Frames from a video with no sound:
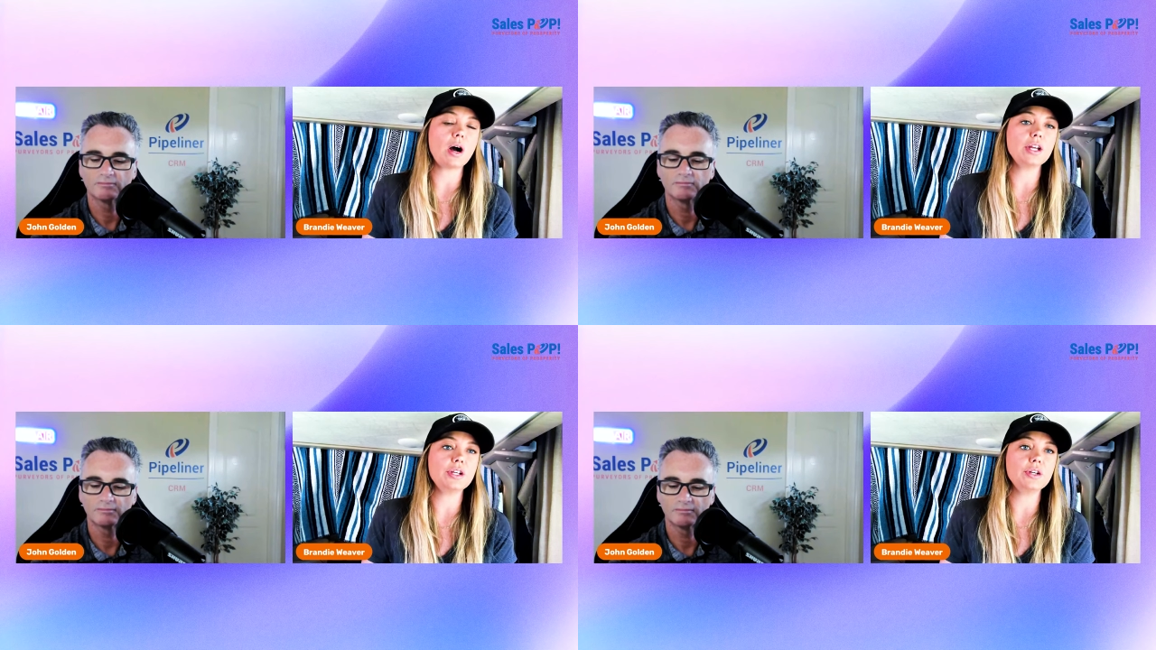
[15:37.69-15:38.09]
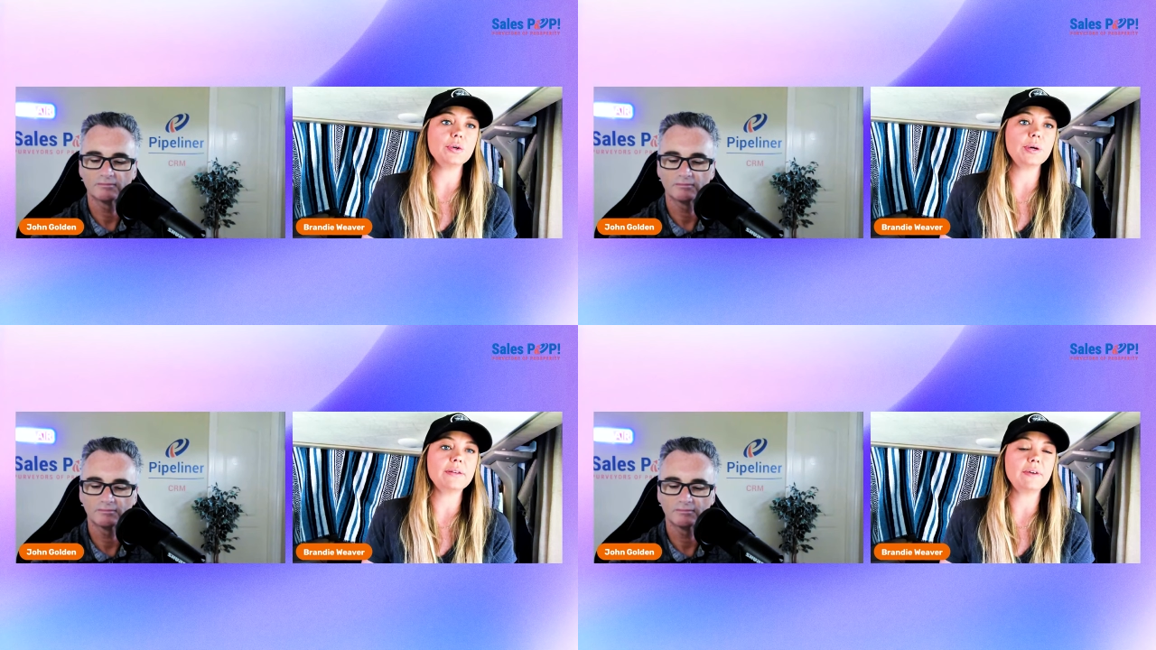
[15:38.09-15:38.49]

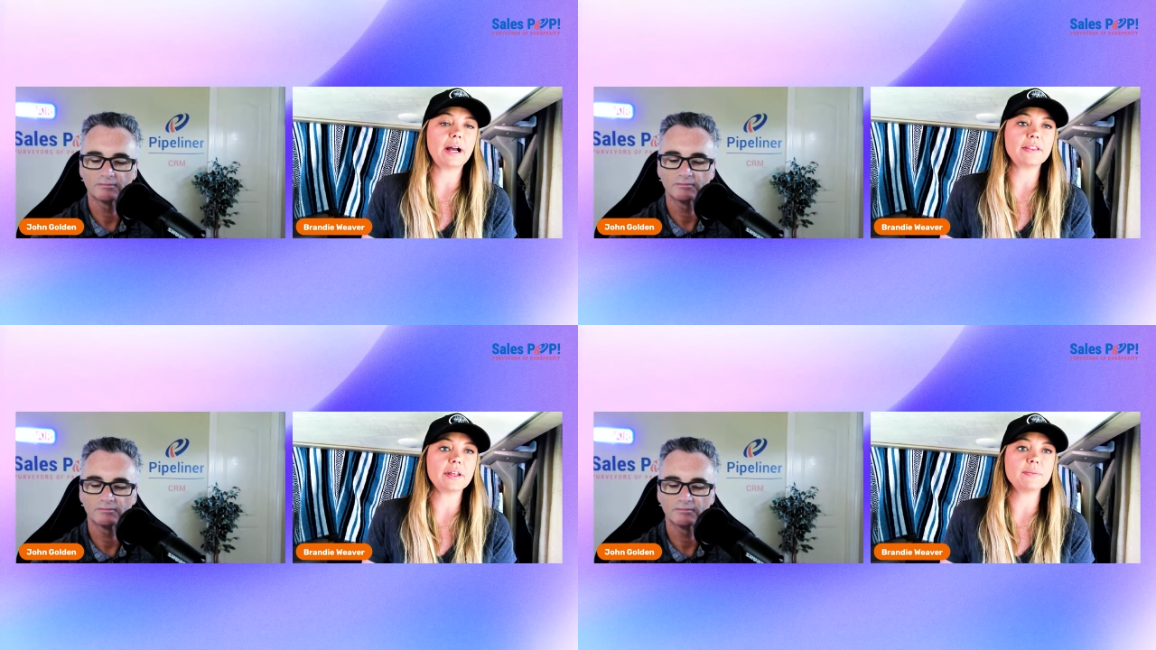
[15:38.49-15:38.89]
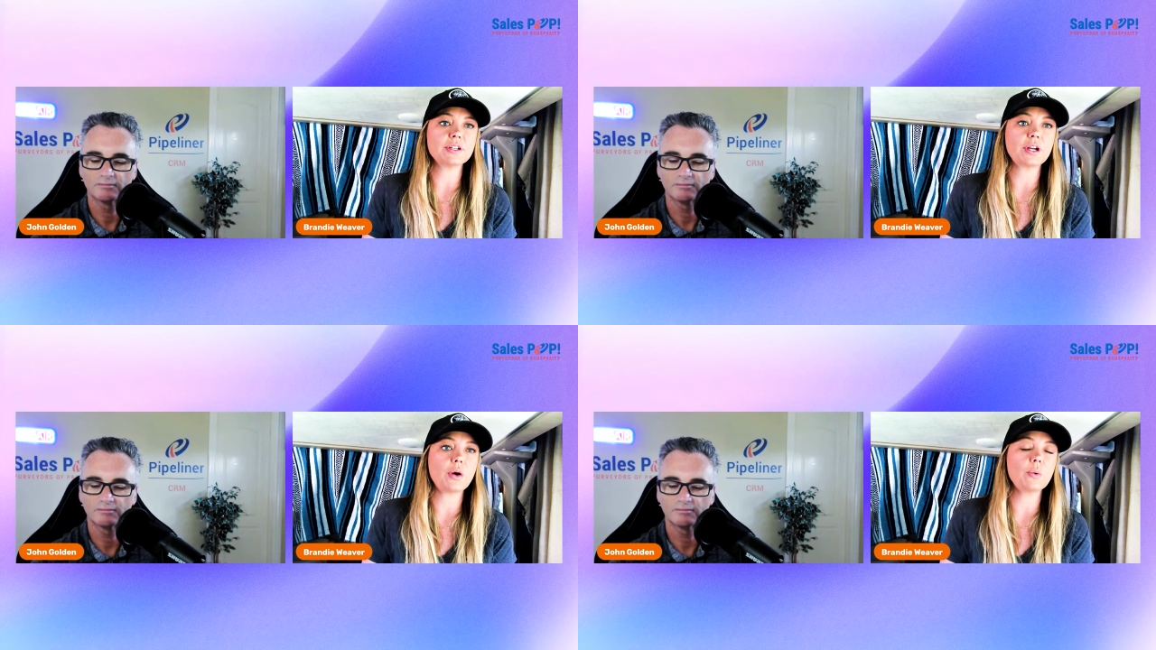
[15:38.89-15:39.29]
Speaker 1: you invite them to
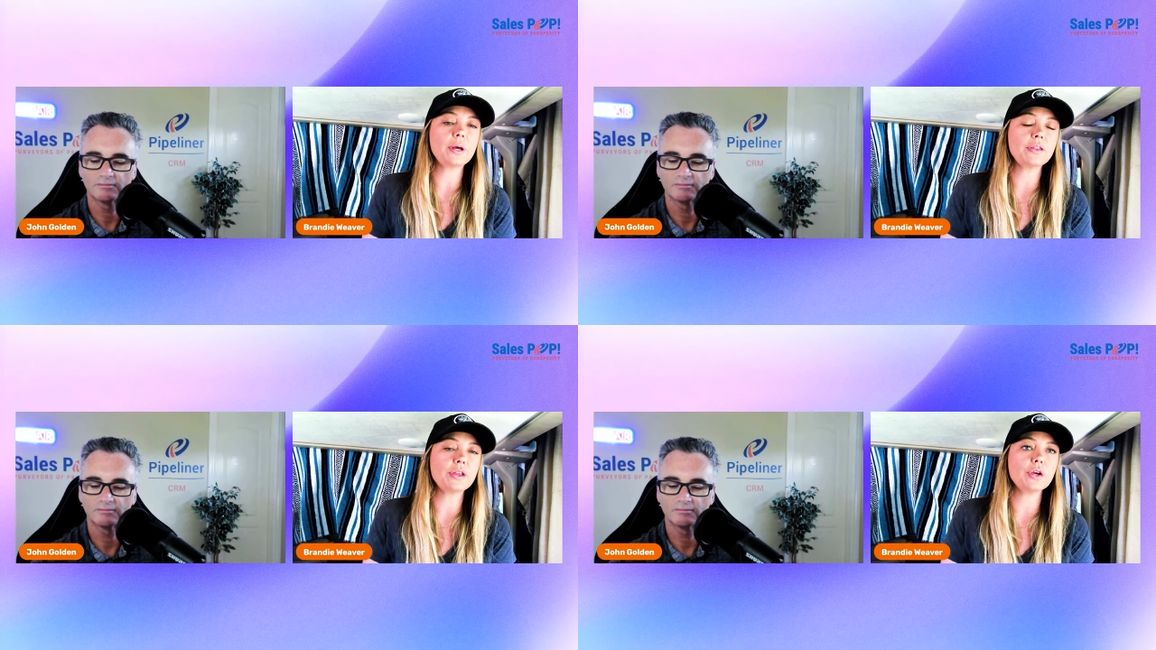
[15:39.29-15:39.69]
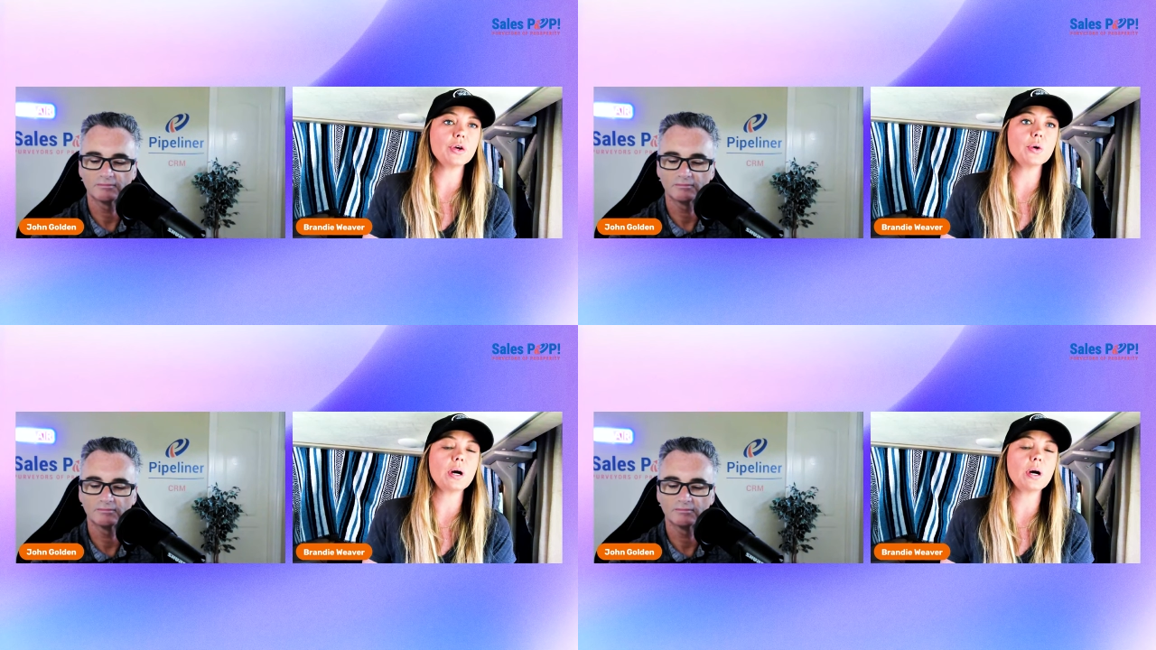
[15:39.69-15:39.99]
go with you.